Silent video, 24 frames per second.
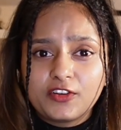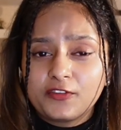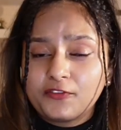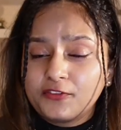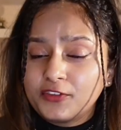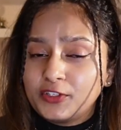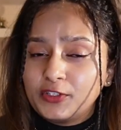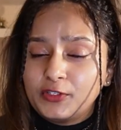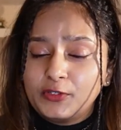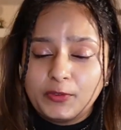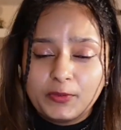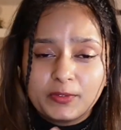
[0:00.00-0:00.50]
or
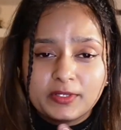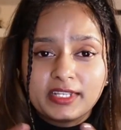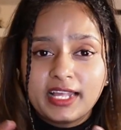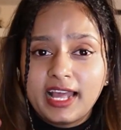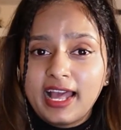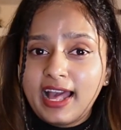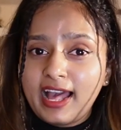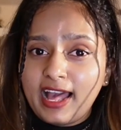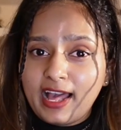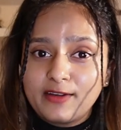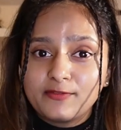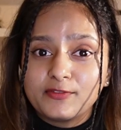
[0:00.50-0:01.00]
if you
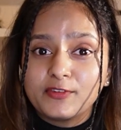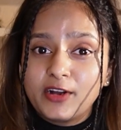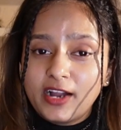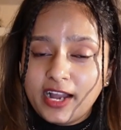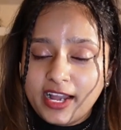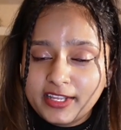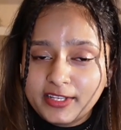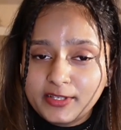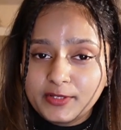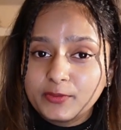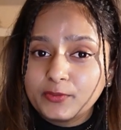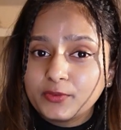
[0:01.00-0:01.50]
don't have
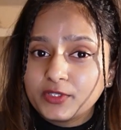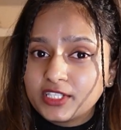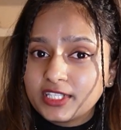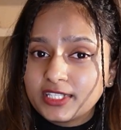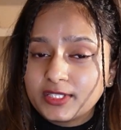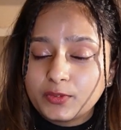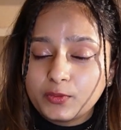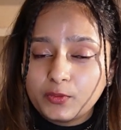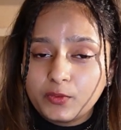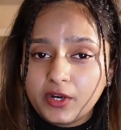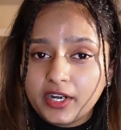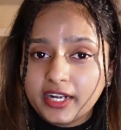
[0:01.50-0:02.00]
an iron
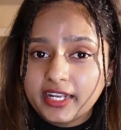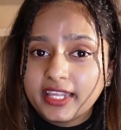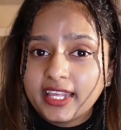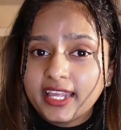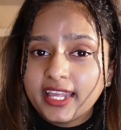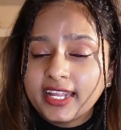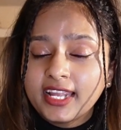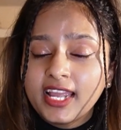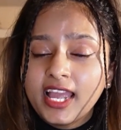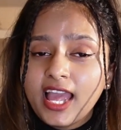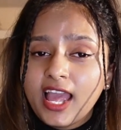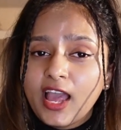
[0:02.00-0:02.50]
which is
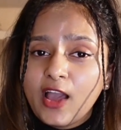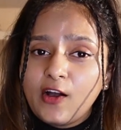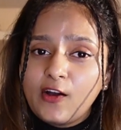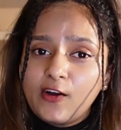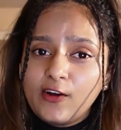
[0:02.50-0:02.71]
working,